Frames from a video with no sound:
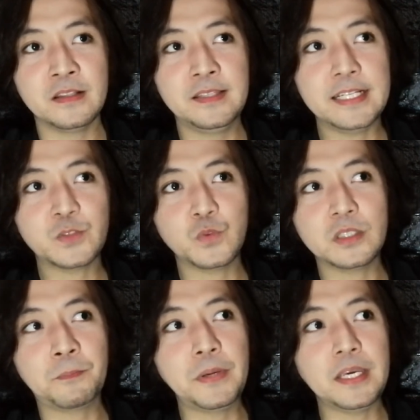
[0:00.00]
this
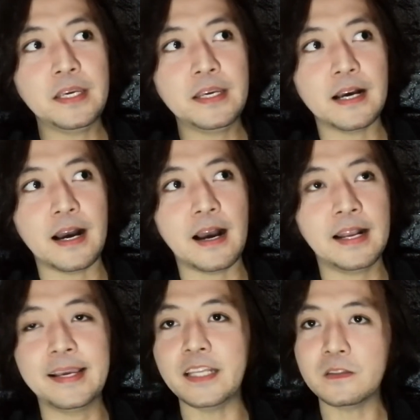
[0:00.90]
would be a
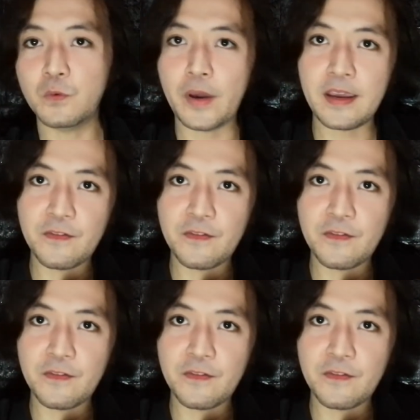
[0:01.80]
gateway